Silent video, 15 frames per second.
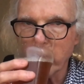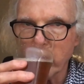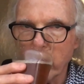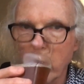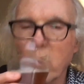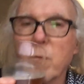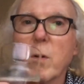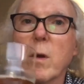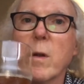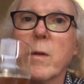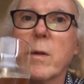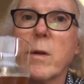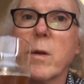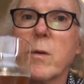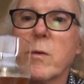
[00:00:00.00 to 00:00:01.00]
Overall,
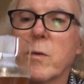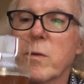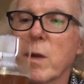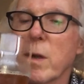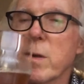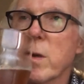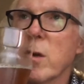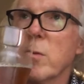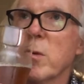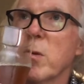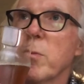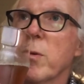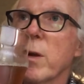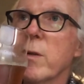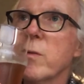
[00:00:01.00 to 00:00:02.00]
the nose is not terribly
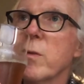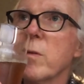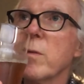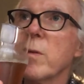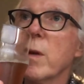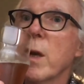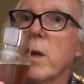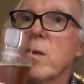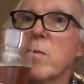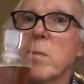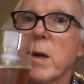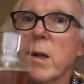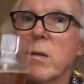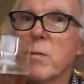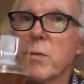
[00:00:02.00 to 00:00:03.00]
impressive. A kind of
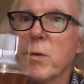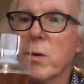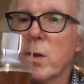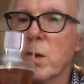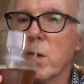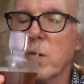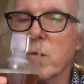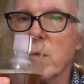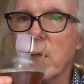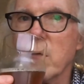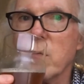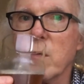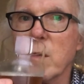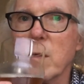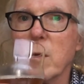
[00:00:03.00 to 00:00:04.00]
mild fruitiness,
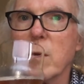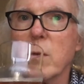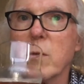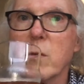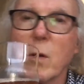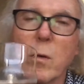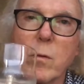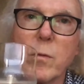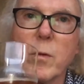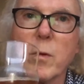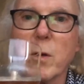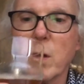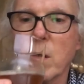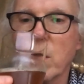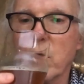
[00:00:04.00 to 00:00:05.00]
that's it. Stone
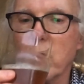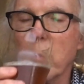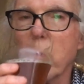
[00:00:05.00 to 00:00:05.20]
fruitiness.